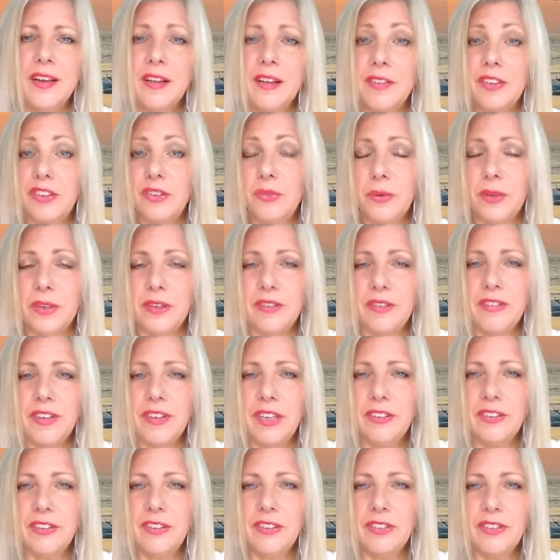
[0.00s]
This one
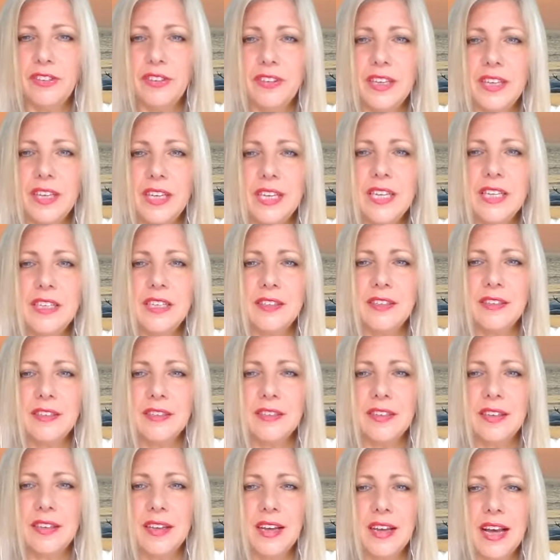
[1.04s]
faces to the
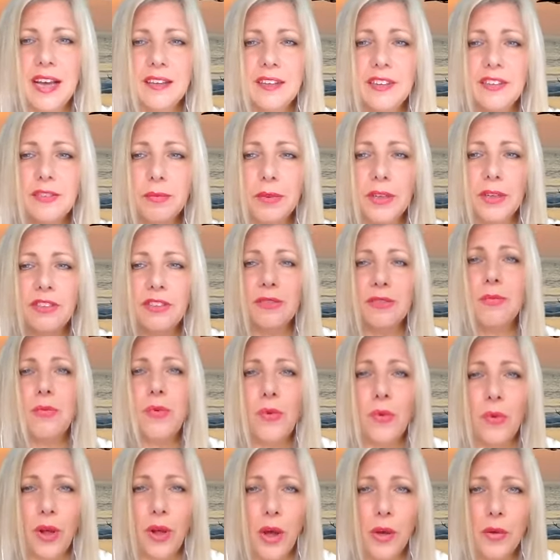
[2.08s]
east and is my
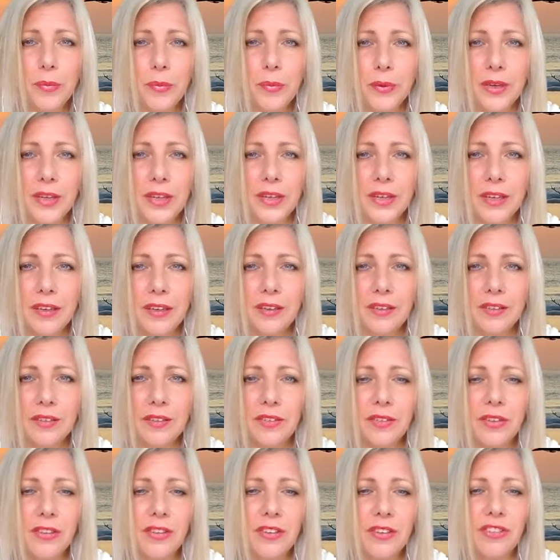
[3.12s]
small opening
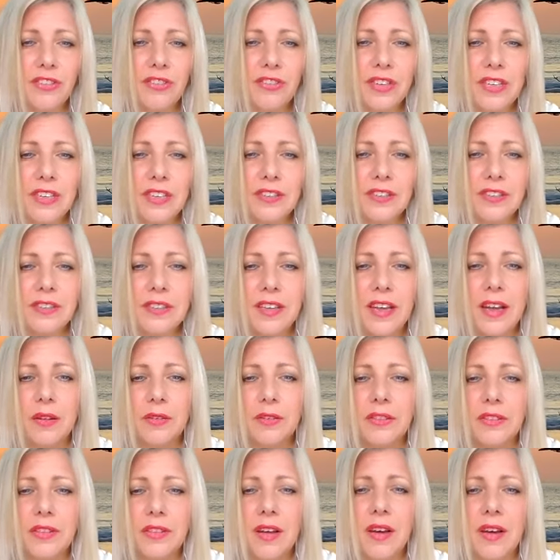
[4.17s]
to the streets
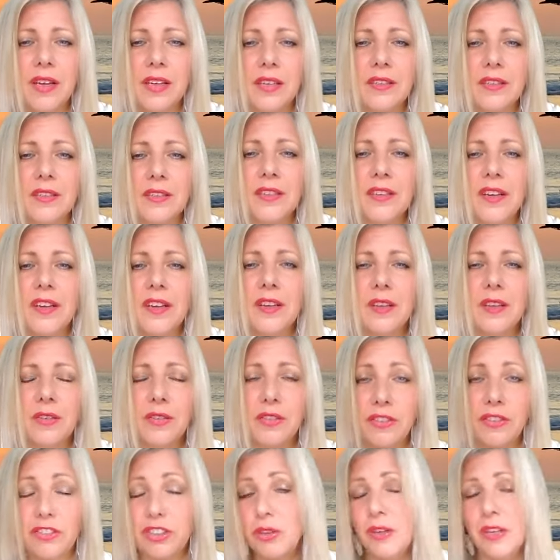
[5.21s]
outside
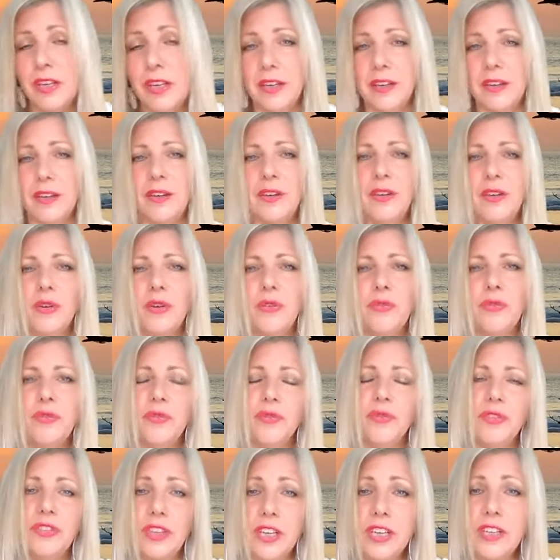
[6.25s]
of
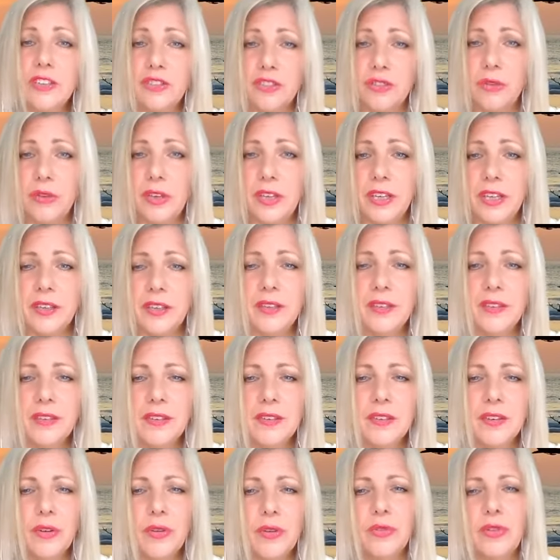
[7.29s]
St. Julian
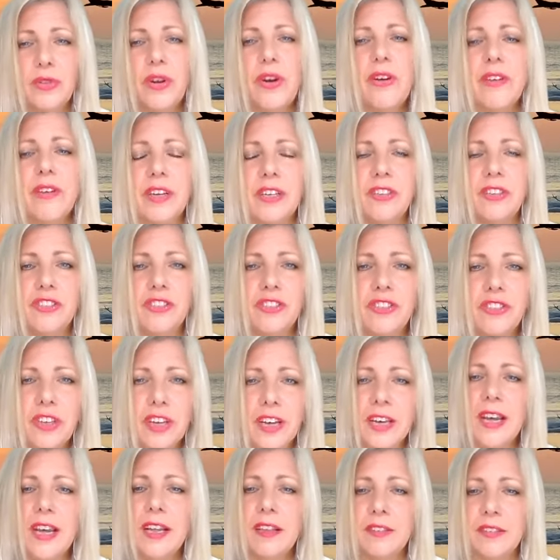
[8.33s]
of Norwich,
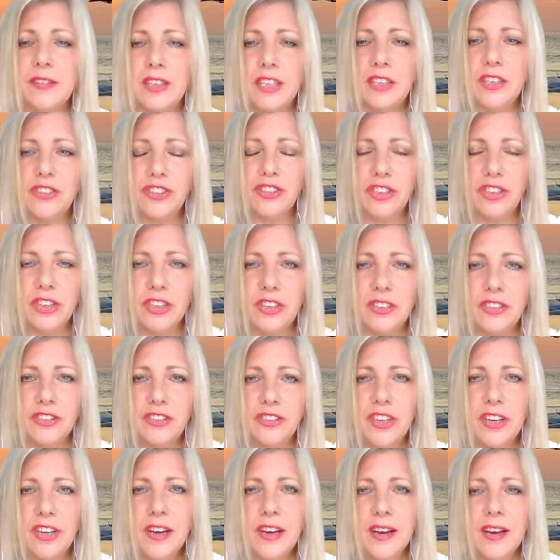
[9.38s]
a Catholic
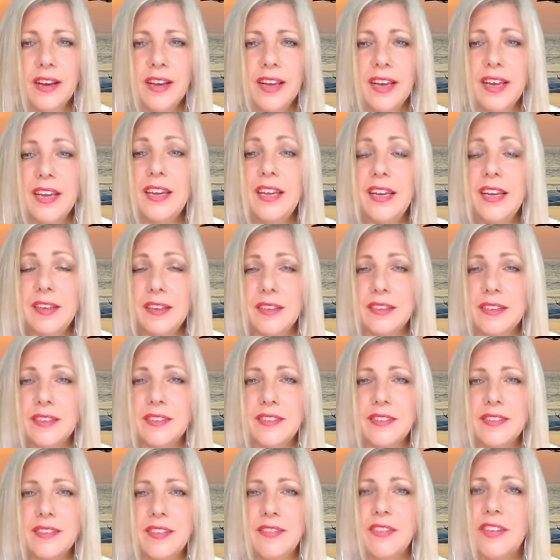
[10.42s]
church in
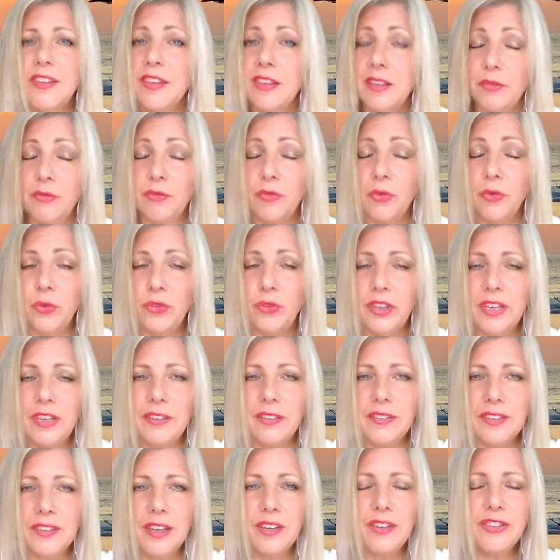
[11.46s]
England in the
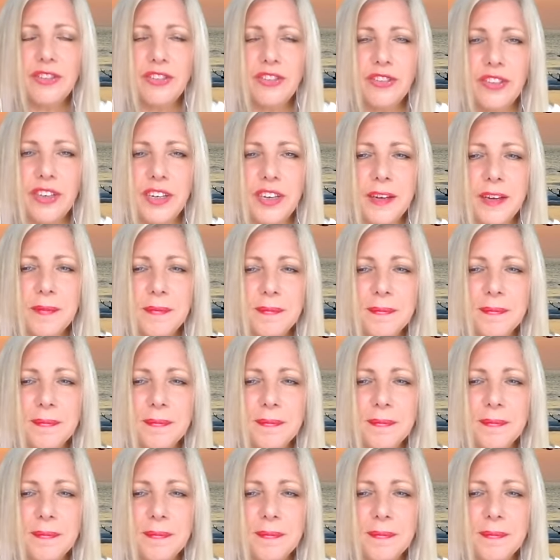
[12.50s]
14th century.